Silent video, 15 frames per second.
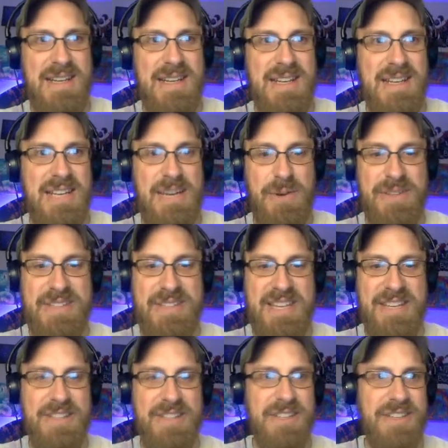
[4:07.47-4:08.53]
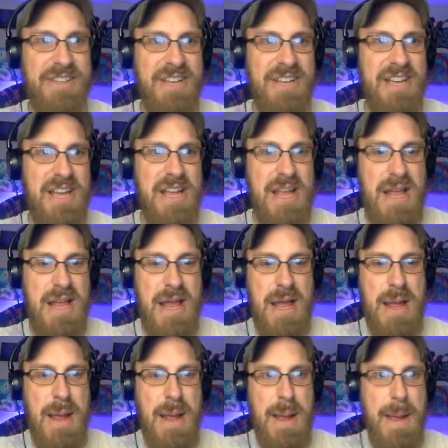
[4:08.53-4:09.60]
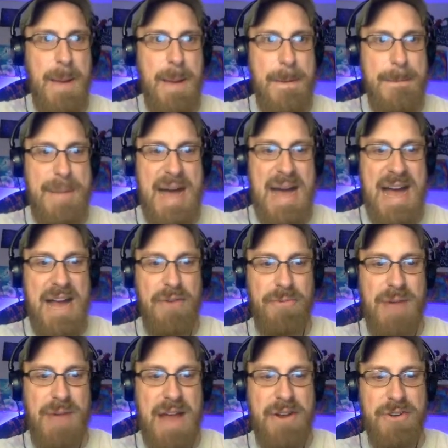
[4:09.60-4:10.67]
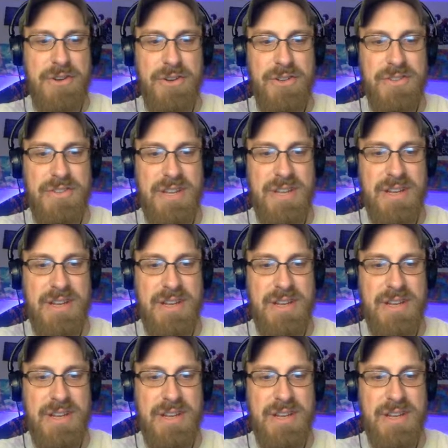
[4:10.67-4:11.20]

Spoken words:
He was killed by radicals.